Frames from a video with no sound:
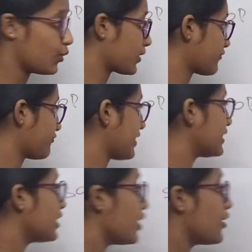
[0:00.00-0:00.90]
Okay,
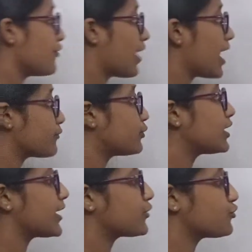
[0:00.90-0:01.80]
fine. I would
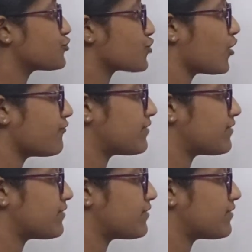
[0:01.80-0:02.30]
like to draw